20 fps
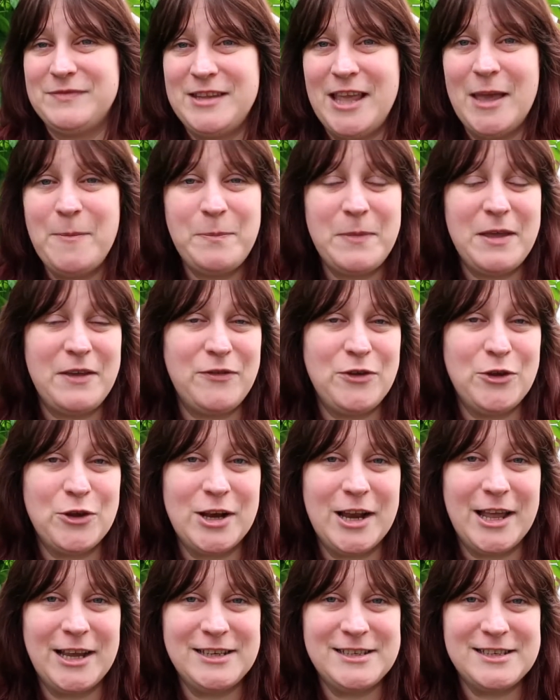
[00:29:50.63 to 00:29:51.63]
yep, if
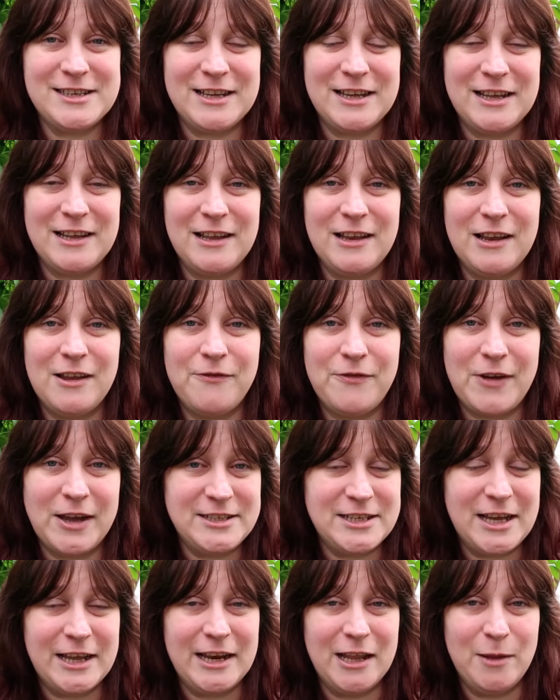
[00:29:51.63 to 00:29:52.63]
you'd like to
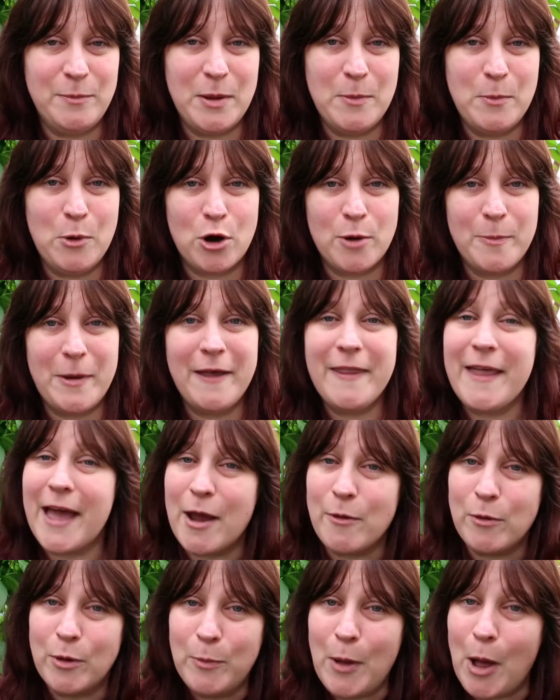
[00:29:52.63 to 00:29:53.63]
find out a little bit more about,
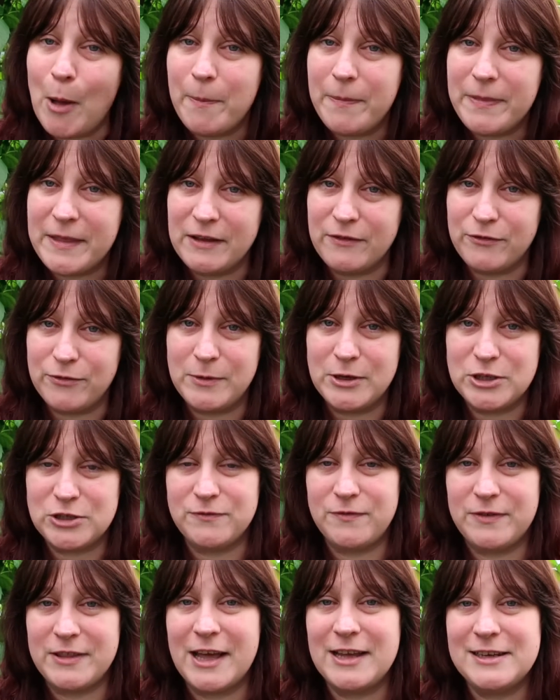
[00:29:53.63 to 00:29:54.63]
I will pop the
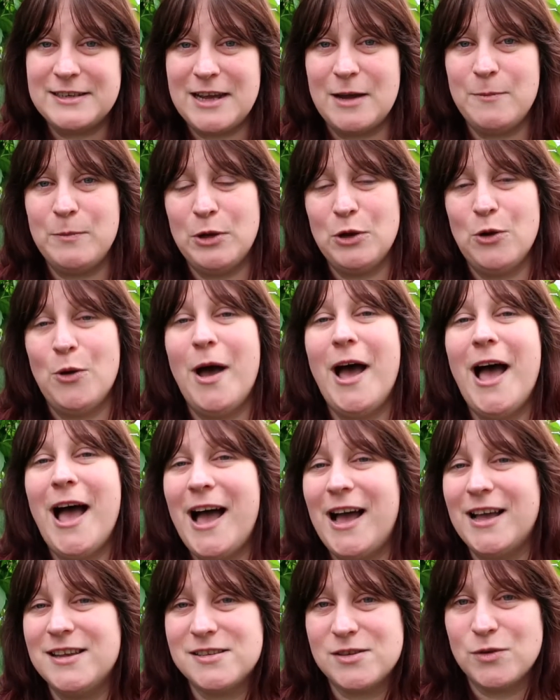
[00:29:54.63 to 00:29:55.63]
information for that down below
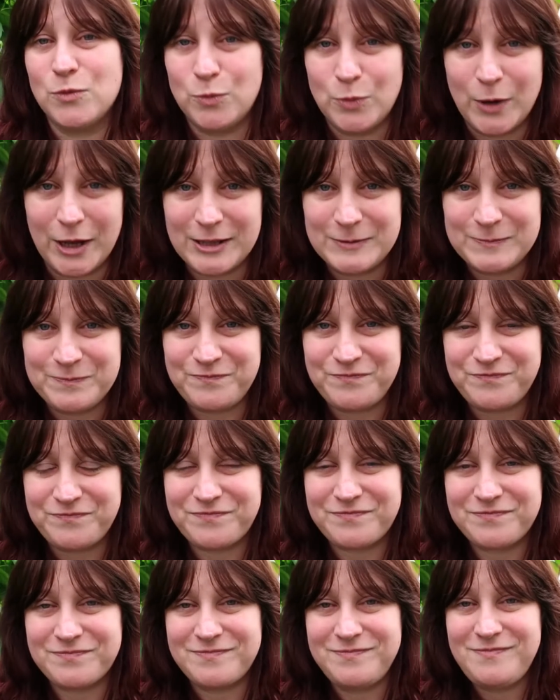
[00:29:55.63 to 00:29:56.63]
as well.
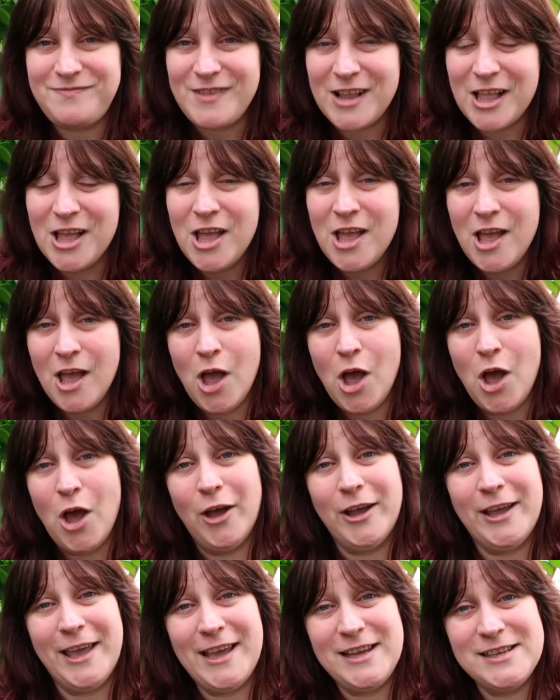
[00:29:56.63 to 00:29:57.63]

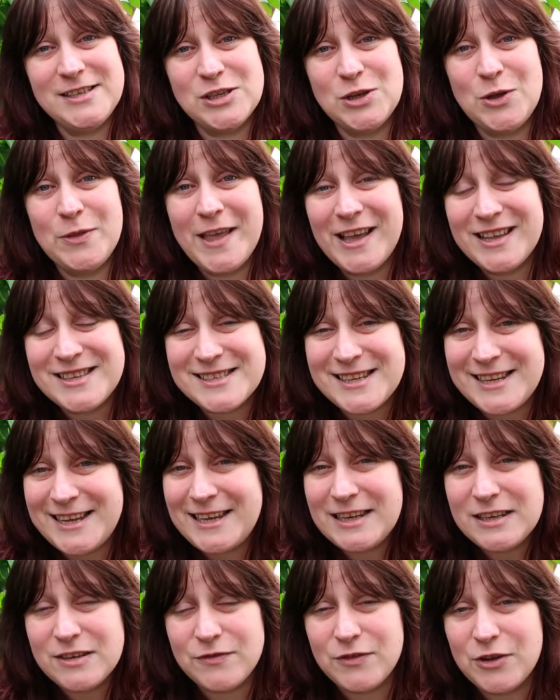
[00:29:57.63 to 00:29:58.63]
Okay, so that's
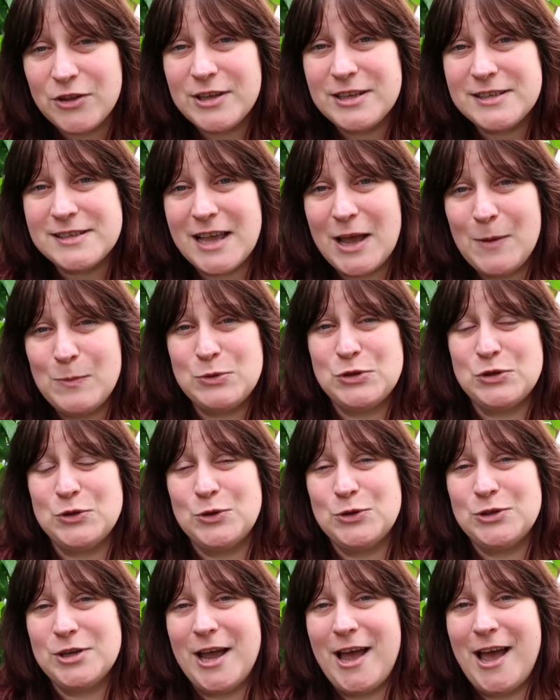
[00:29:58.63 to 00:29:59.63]
it for this
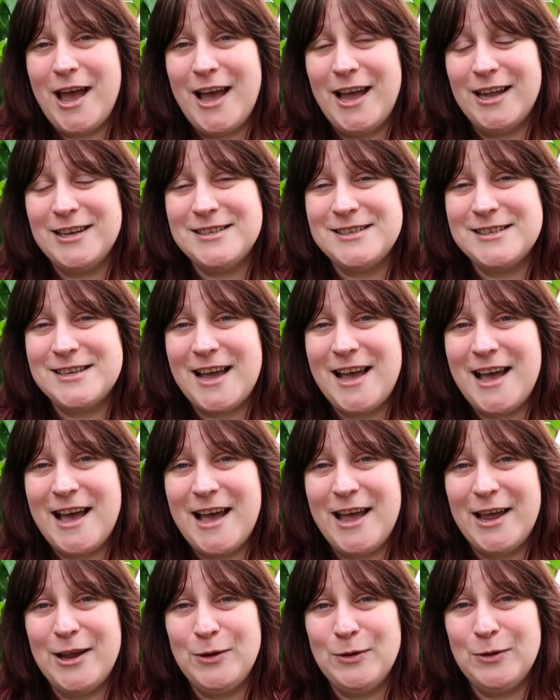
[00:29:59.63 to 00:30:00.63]
episode, and
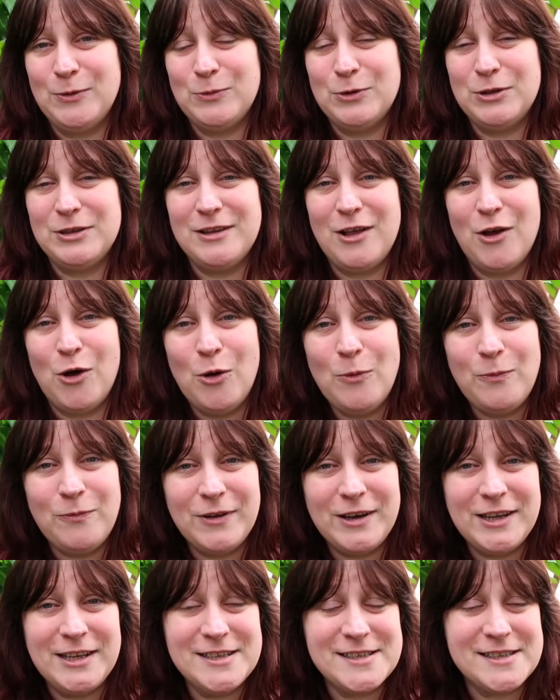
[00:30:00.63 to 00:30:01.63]
I will
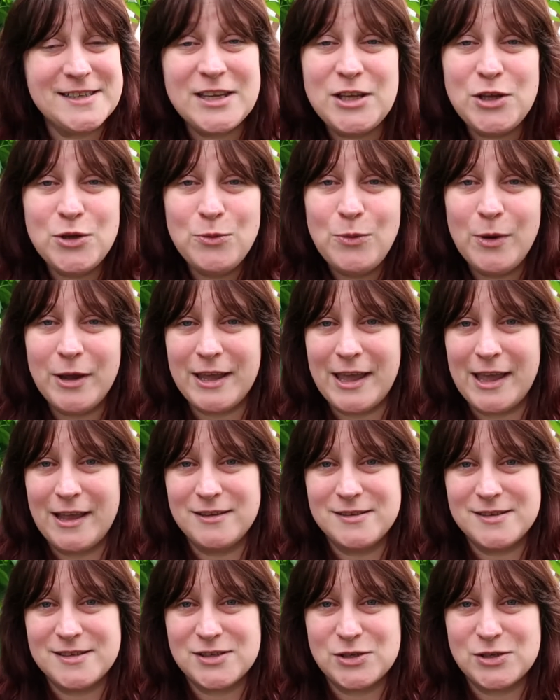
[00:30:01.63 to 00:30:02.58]
hopefully see you again